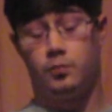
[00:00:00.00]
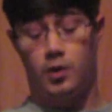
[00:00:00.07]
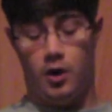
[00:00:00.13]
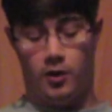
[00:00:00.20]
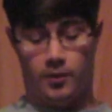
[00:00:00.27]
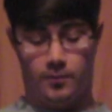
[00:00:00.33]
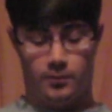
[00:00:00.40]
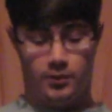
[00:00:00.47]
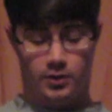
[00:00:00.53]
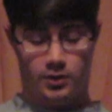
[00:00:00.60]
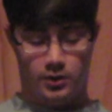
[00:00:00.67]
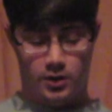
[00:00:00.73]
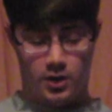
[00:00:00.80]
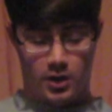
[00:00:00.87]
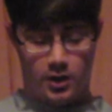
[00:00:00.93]
problems.
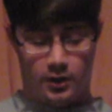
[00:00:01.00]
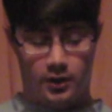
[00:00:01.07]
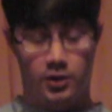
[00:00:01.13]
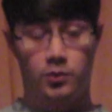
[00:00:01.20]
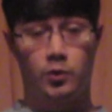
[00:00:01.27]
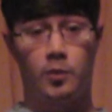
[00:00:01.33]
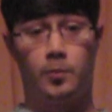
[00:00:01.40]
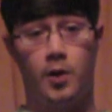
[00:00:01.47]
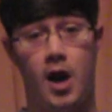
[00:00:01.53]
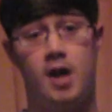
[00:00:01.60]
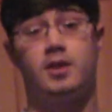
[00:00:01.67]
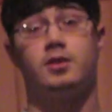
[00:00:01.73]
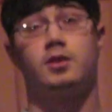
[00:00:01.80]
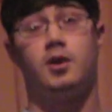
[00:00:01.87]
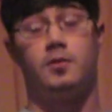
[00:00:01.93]
This is where
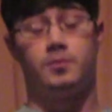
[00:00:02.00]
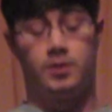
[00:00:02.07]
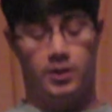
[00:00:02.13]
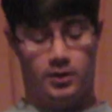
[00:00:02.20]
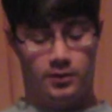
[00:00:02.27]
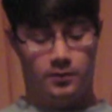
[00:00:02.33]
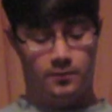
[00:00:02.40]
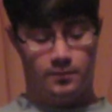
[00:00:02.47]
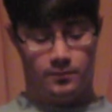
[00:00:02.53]
practice comes in.